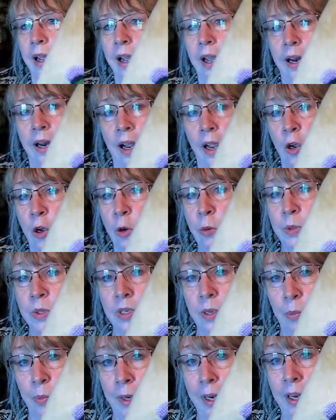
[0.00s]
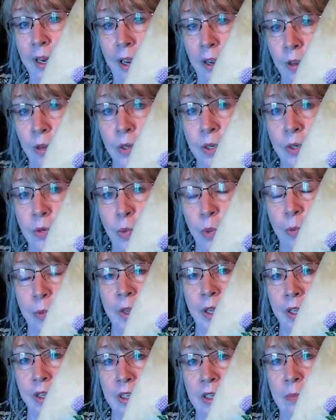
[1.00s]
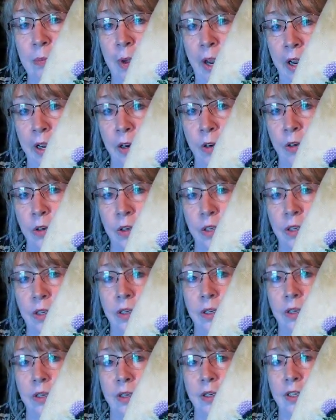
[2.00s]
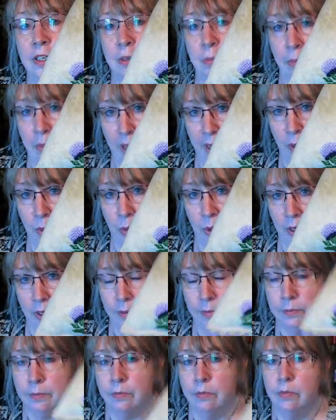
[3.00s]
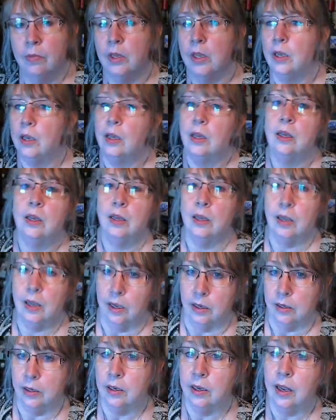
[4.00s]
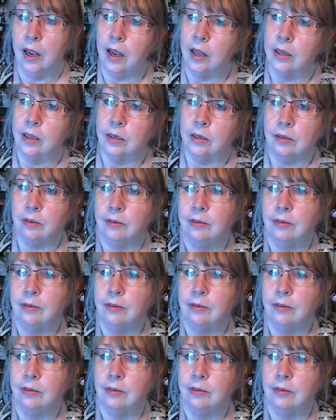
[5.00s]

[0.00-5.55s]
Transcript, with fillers: And I hope somebody else will be inspired to make one. And Helen,